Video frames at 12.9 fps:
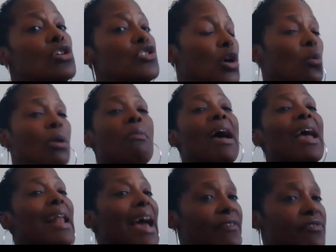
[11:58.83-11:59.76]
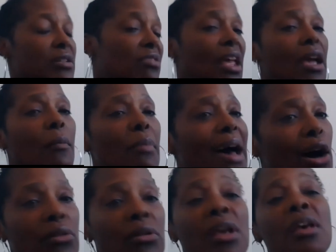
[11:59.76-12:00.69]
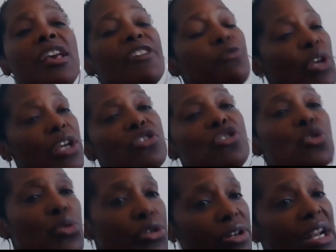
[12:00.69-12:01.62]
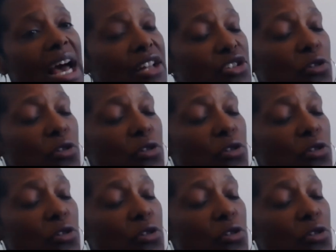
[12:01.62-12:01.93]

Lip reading: so we might have to think about if we can do it or not.